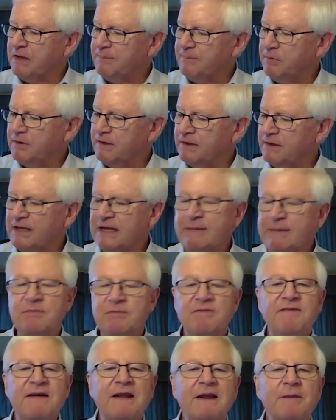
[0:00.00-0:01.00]
people and team
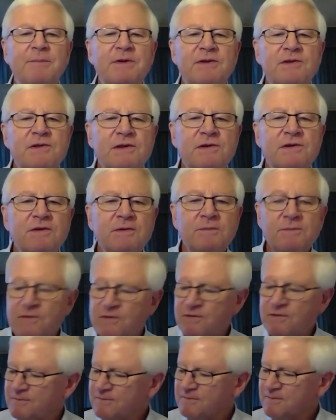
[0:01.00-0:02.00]
development
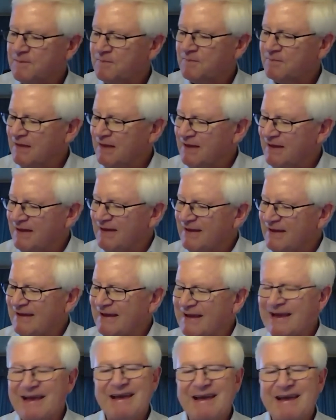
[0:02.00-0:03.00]
systems
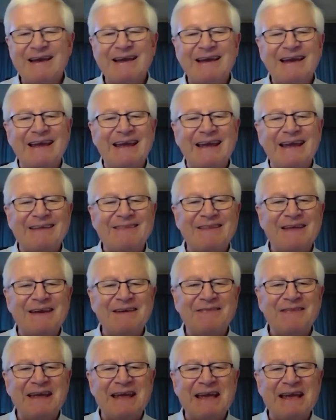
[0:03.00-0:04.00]
uh, and
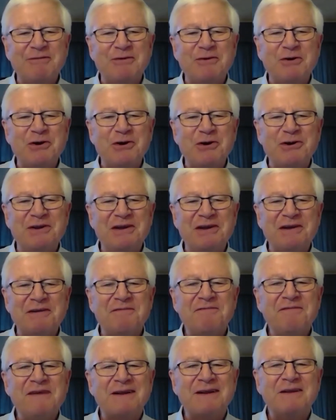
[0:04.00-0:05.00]
they, they have good uh,
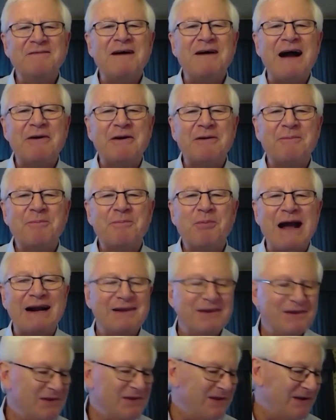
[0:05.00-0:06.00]
effective hiring
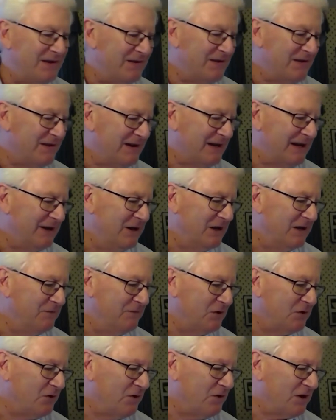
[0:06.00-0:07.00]
practices. And I'd love
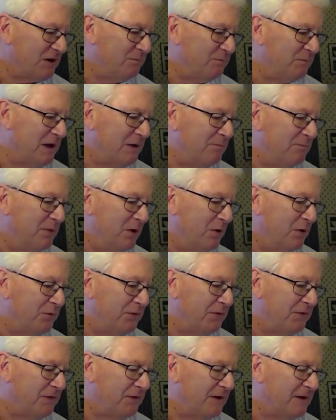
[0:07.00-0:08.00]
to talk about
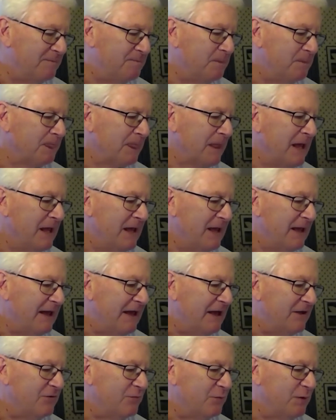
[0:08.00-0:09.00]
both um,
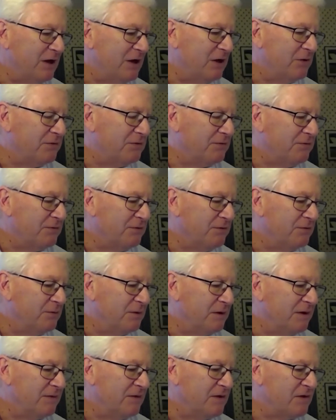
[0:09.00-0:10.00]
as we go
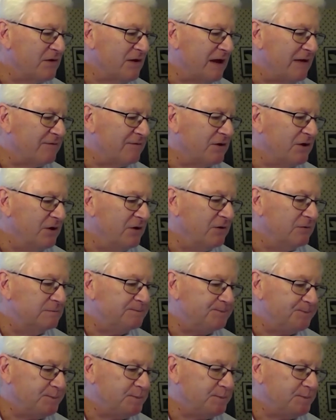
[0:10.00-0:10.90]
through this afternoon.